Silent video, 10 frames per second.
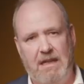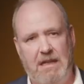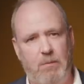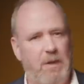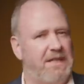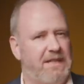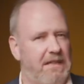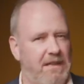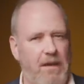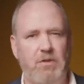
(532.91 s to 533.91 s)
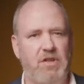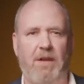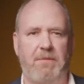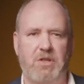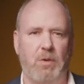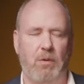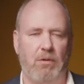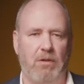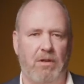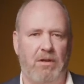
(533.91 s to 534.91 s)
he wasted no time at
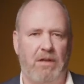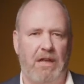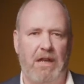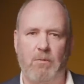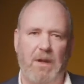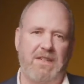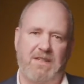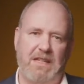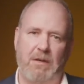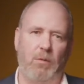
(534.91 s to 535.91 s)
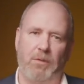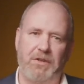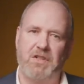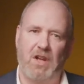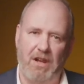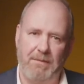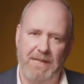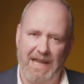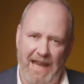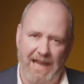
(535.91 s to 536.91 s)
all in wasting all the time
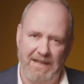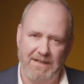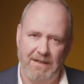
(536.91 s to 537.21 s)
he had.